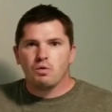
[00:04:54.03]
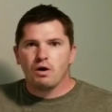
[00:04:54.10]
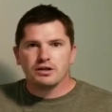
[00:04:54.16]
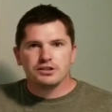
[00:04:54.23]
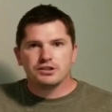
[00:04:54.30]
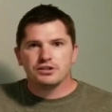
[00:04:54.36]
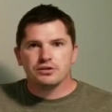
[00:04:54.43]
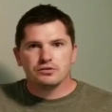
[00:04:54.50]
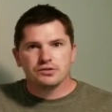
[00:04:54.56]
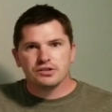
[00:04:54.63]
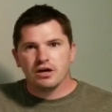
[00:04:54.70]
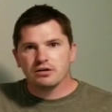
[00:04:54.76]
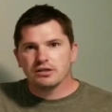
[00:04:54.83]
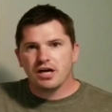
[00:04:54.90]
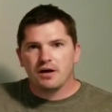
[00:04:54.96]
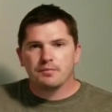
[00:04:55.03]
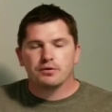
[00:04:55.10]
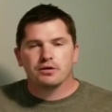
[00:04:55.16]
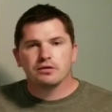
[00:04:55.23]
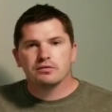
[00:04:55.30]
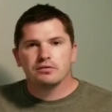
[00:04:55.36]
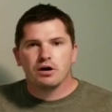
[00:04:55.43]
quad shield solid
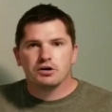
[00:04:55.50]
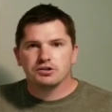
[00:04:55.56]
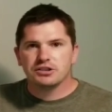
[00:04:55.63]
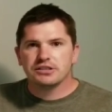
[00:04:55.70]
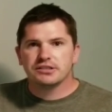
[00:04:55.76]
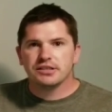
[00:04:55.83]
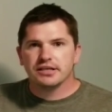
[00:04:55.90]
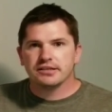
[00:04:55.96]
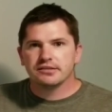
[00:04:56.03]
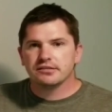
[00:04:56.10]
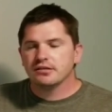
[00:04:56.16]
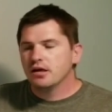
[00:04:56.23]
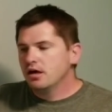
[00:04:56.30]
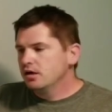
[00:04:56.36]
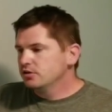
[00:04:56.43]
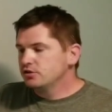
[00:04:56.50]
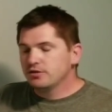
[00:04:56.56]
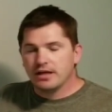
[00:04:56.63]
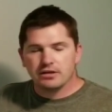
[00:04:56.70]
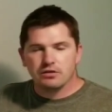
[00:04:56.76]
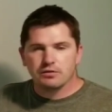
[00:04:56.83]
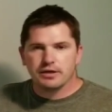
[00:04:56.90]
copper RG6 to
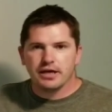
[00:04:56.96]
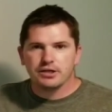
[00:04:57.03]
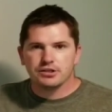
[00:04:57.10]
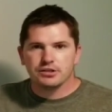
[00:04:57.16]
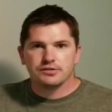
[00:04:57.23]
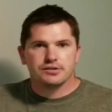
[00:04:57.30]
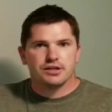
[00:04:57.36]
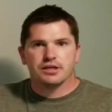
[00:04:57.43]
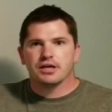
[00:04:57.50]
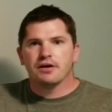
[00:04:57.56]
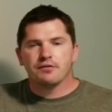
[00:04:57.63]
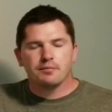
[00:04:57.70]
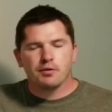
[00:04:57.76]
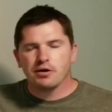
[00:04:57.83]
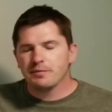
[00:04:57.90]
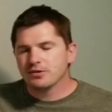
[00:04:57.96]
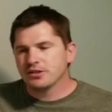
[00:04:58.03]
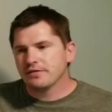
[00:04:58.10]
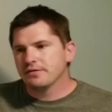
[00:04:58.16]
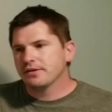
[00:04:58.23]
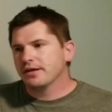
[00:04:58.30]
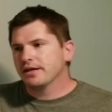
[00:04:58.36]
that location is going to cover pretty much
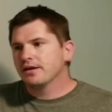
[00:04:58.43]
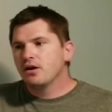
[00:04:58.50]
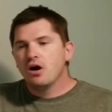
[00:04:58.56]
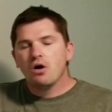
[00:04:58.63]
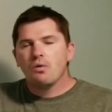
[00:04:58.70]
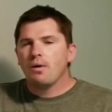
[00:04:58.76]
everything.